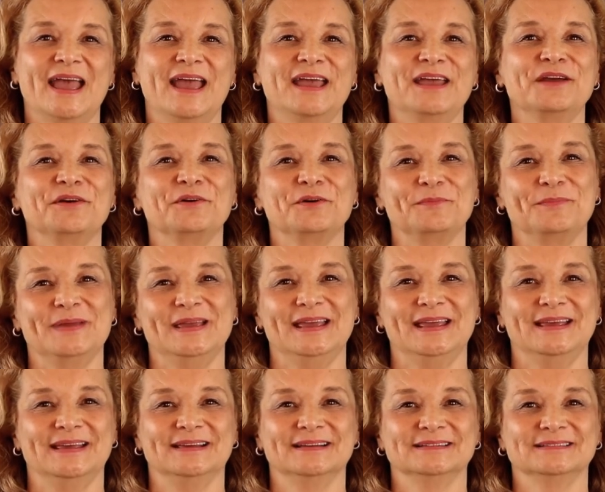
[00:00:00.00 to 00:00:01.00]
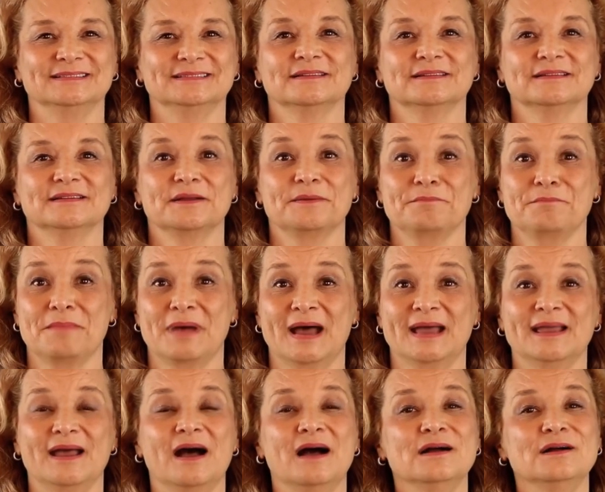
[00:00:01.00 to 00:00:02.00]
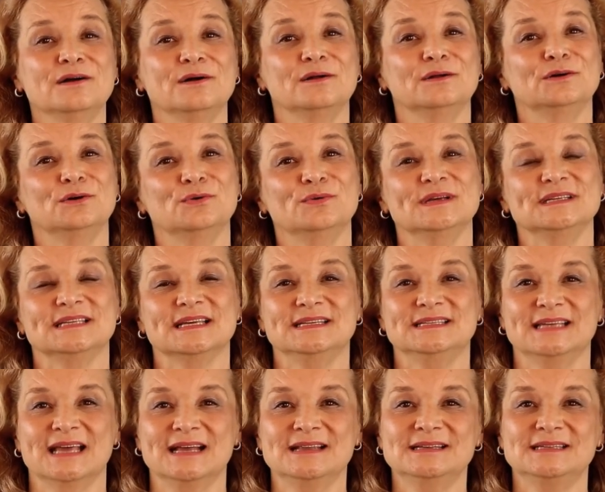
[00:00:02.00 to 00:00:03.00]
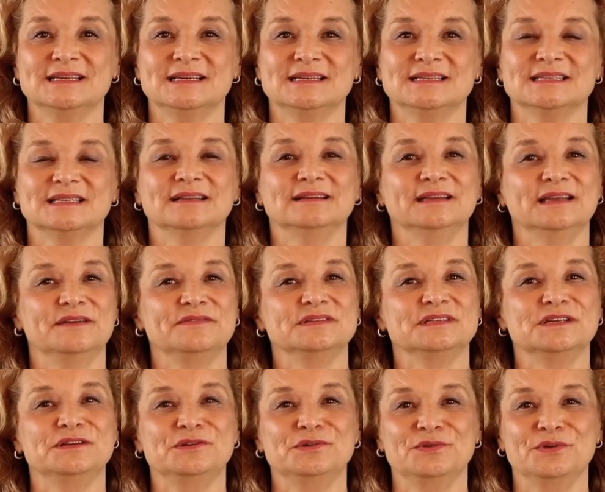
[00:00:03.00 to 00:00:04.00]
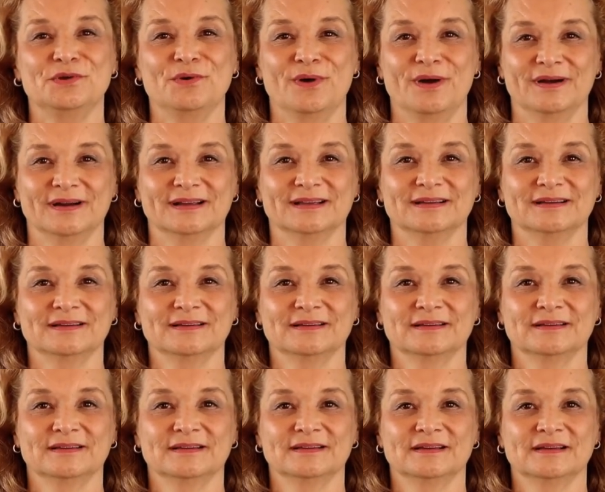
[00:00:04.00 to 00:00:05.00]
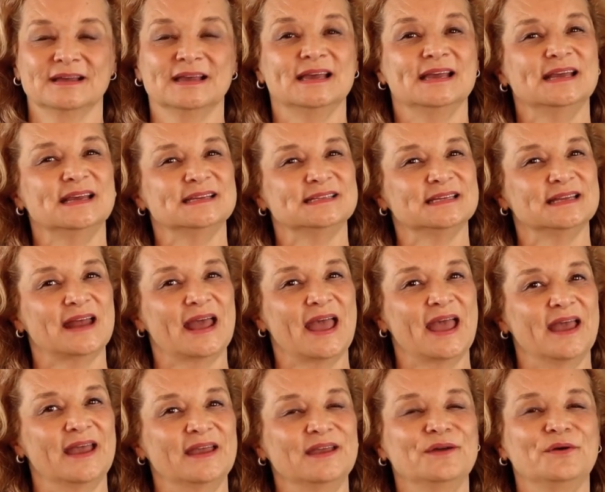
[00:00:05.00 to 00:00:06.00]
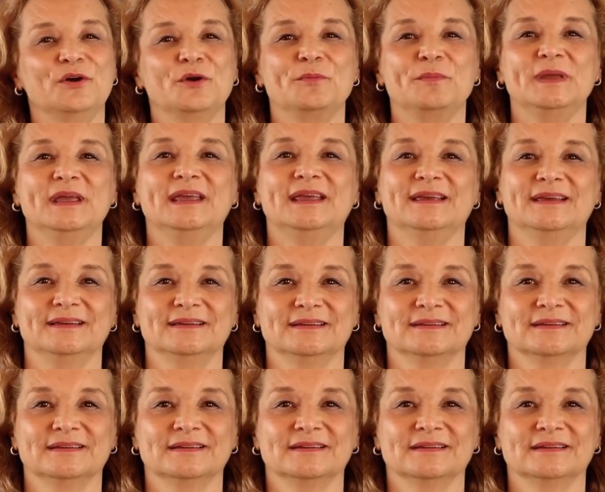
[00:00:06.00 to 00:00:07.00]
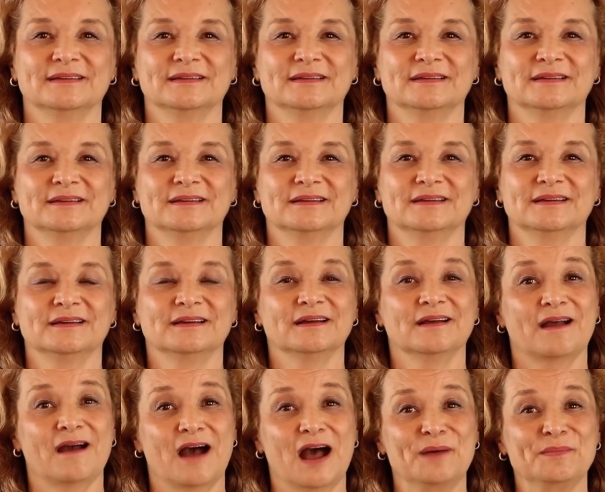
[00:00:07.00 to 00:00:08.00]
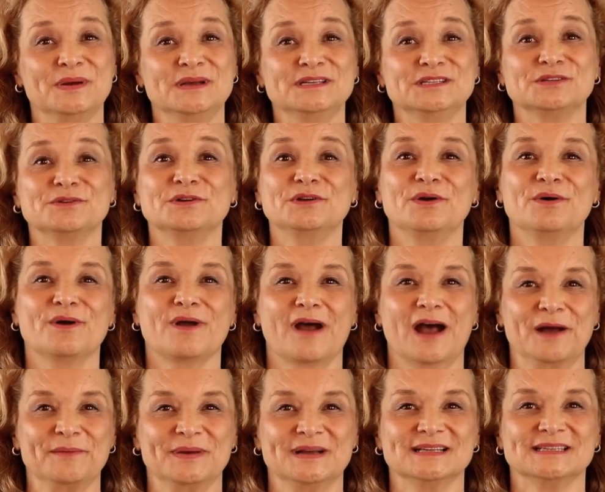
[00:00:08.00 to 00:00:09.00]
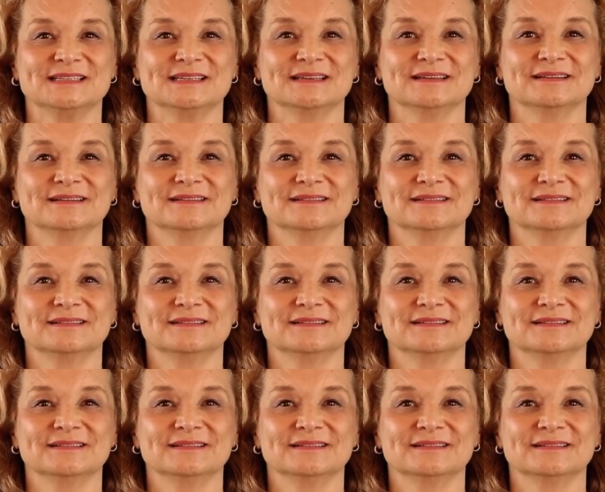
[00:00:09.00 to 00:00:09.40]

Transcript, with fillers: A or B? My uncle, who is a dentist, lives in New York. Is it A or B? Commas or no commas?